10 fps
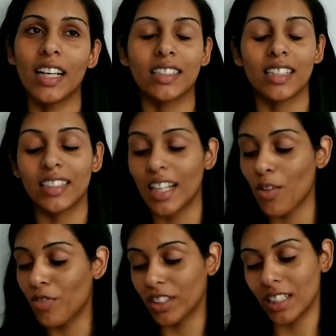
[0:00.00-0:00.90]
as I said
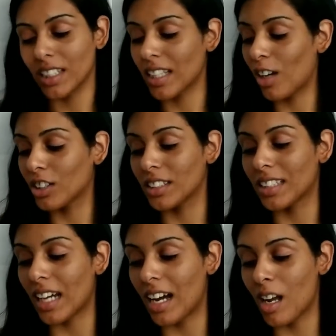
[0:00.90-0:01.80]
it 15,000
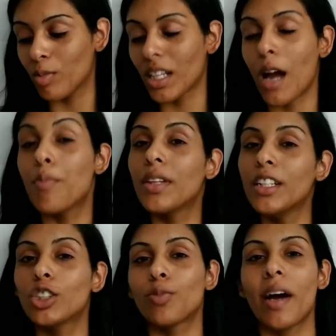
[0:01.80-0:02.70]
times, I
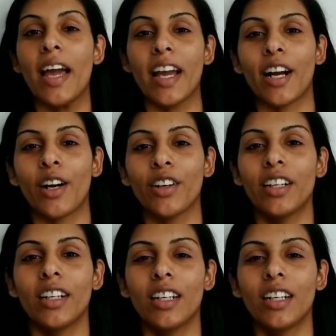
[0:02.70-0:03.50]
bleached my hair